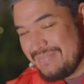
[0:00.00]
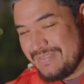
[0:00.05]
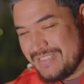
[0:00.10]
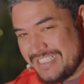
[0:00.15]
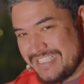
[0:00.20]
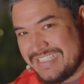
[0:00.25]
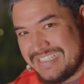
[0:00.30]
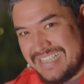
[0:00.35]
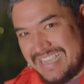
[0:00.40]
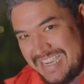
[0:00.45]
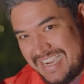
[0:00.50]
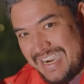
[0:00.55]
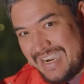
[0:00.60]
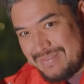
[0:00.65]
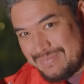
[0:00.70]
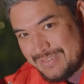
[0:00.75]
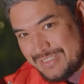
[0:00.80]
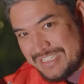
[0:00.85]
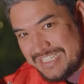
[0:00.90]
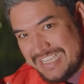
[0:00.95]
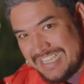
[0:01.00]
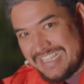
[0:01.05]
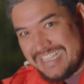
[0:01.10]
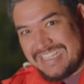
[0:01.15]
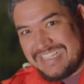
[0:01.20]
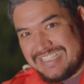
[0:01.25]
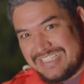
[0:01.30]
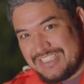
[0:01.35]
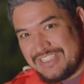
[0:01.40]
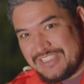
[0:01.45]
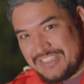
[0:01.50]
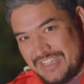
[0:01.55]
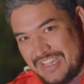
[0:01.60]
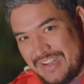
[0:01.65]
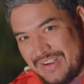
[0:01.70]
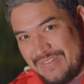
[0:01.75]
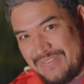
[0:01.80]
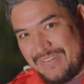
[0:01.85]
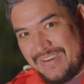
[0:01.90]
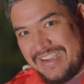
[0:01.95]
I'm just, I'm just kidding. Just
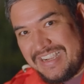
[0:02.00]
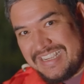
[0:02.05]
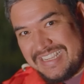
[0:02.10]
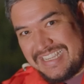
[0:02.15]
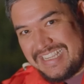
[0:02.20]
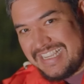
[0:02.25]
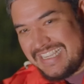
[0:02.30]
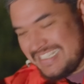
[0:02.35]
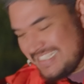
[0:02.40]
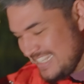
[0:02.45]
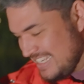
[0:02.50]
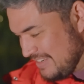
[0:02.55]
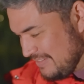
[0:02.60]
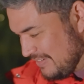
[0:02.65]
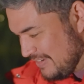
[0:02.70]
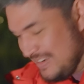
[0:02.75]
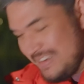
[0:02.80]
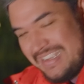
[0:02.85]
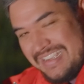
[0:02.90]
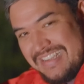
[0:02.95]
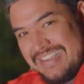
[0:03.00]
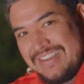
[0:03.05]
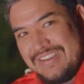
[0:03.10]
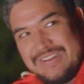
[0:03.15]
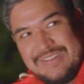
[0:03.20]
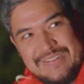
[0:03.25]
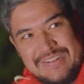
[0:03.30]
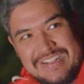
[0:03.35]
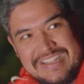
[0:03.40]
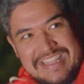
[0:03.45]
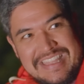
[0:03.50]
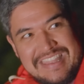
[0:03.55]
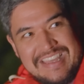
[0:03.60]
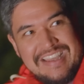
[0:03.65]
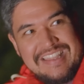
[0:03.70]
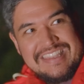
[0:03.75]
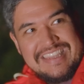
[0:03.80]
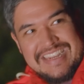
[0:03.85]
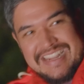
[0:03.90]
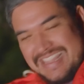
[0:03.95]
clarifying in case anyone really
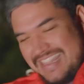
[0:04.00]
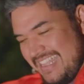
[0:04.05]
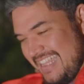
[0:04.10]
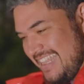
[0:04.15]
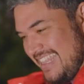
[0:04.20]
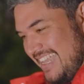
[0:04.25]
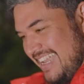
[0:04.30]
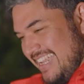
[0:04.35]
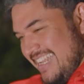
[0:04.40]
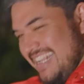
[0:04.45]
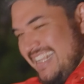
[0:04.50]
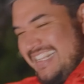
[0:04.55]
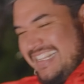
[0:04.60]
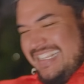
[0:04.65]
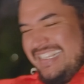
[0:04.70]
thought that I think that.